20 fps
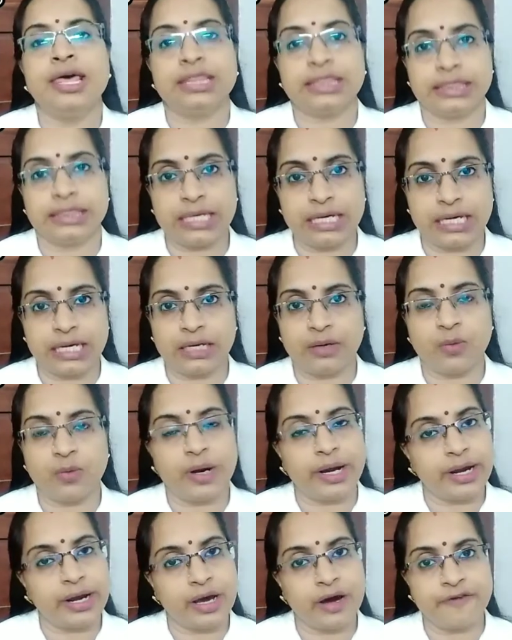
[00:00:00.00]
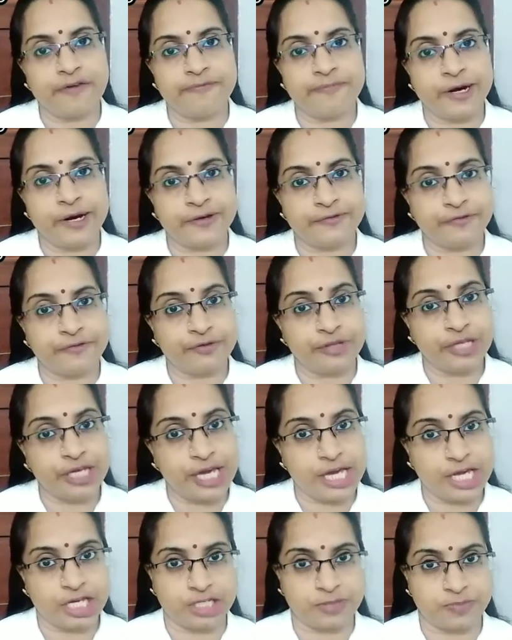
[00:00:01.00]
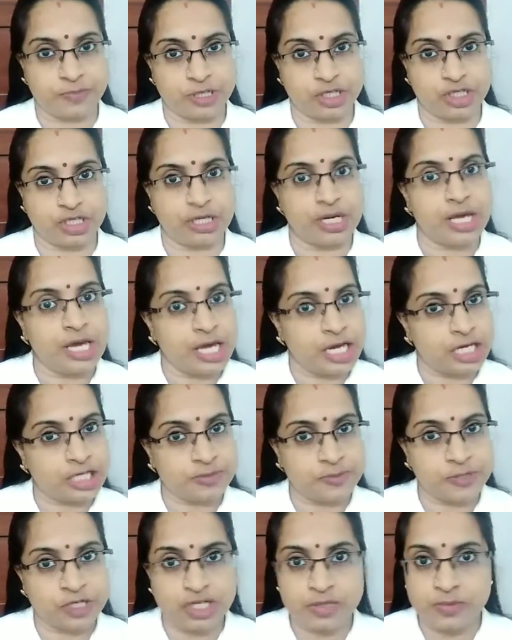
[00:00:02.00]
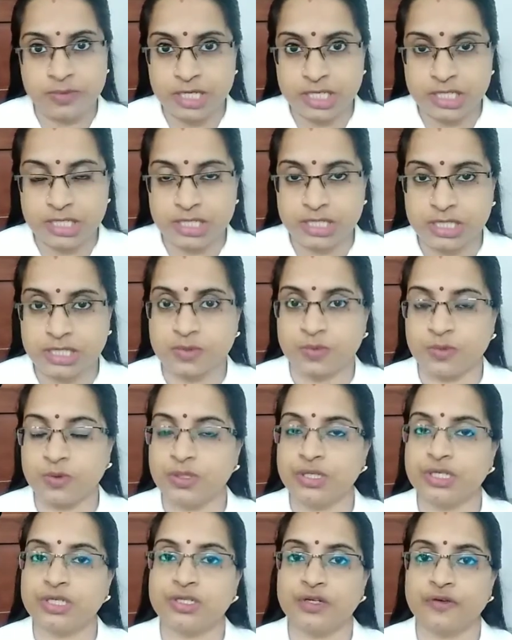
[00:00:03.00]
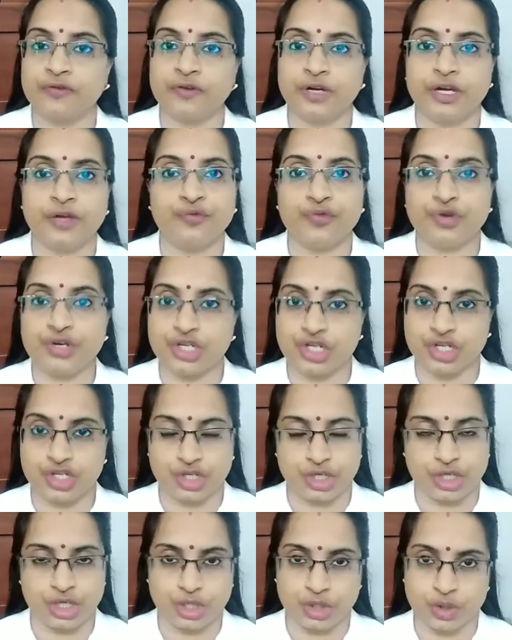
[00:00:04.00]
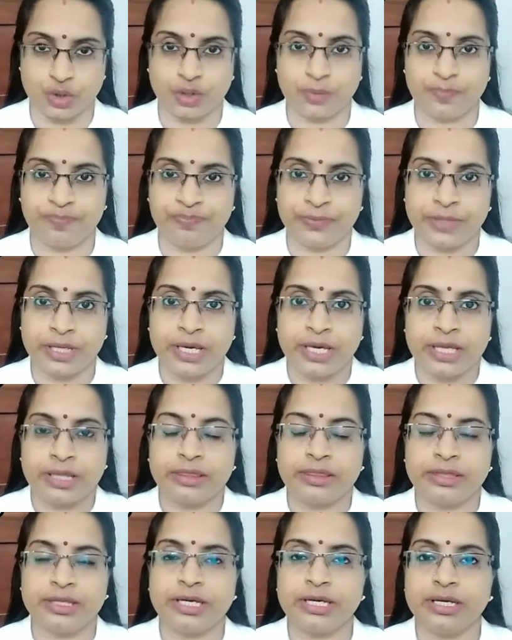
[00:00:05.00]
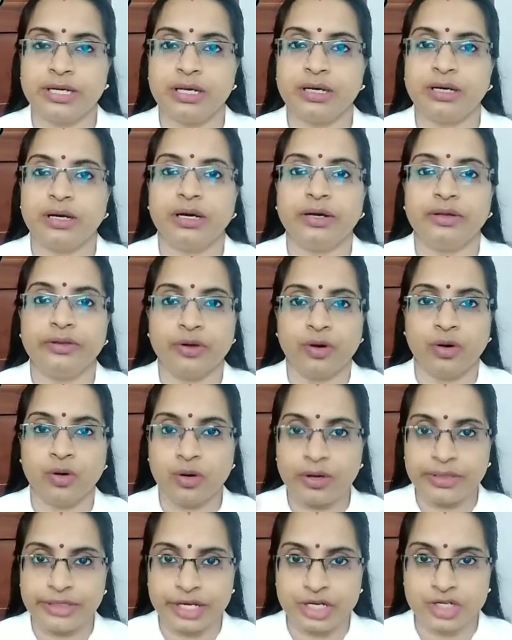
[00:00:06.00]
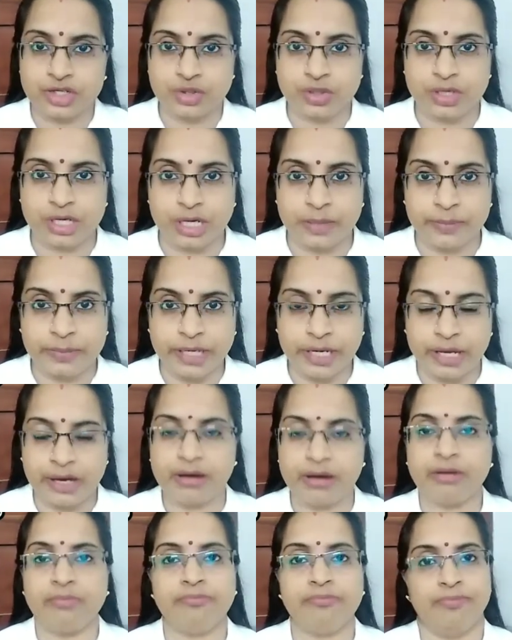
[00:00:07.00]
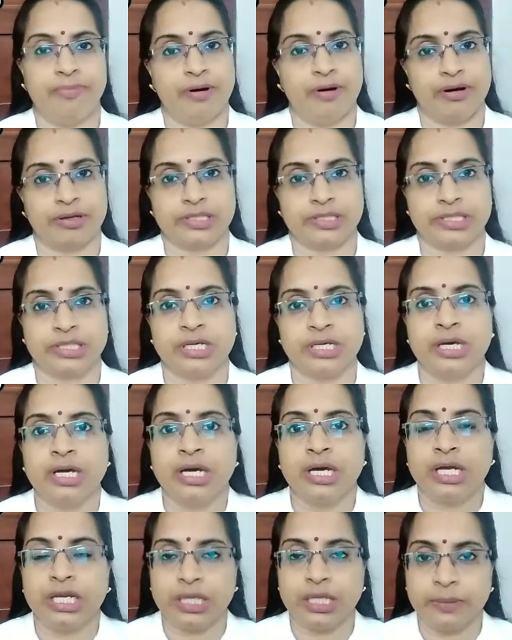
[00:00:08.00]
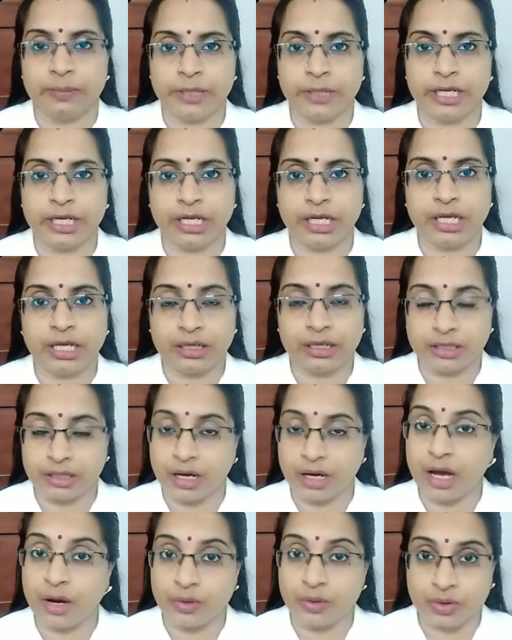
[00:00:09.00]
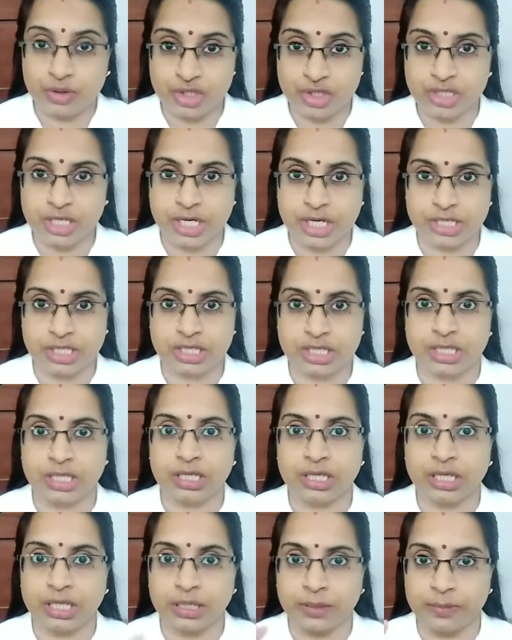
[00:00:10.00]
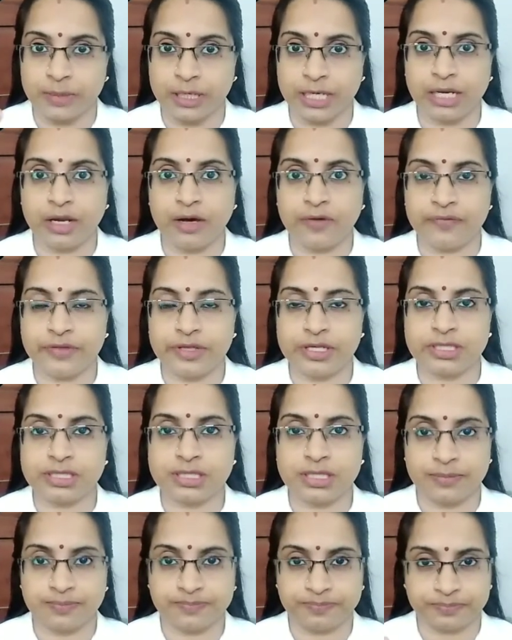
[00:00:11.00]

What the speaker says: Then 1.5 mark for the expression. Expression means these words of invitation and all. Then the whole thing should come in a box. In the beginning, how to start. In the middle of this